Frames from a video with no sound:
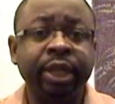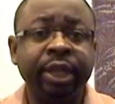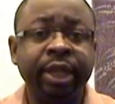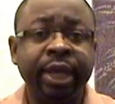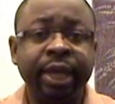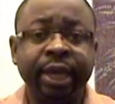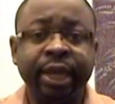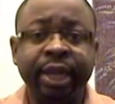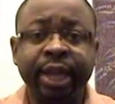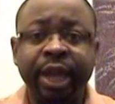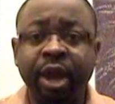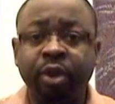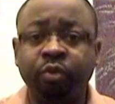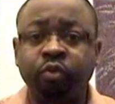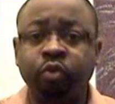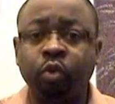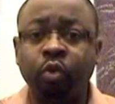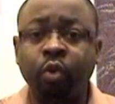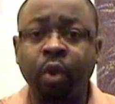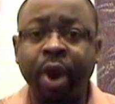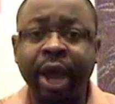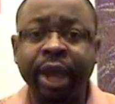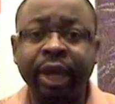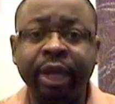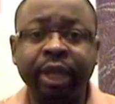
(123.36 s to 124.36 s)
they can have
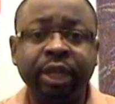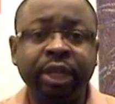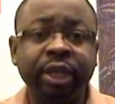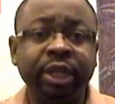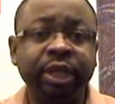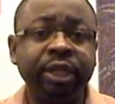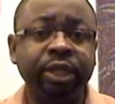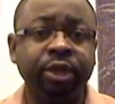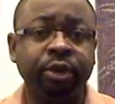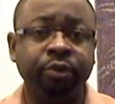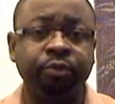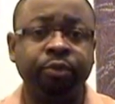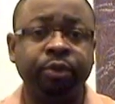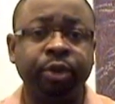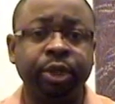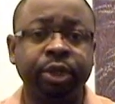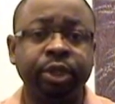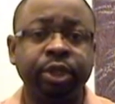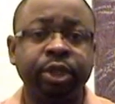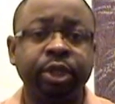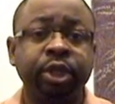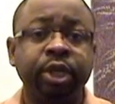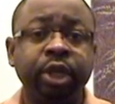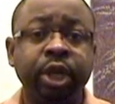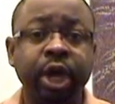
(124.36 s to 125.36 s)
radically
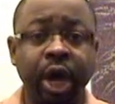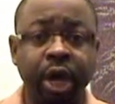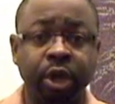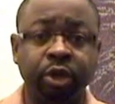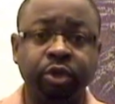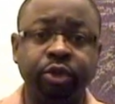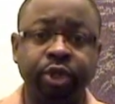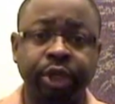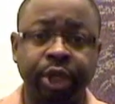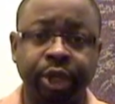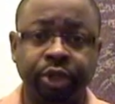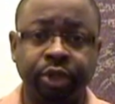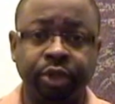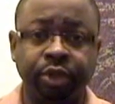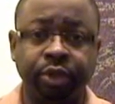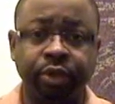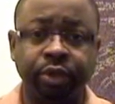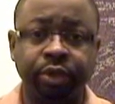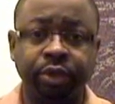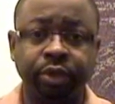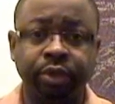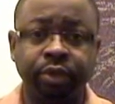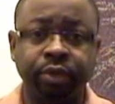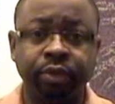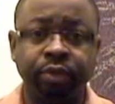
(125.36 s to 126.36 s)
different
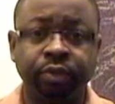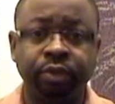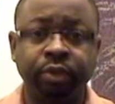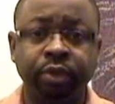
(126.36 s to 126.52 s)
connotations.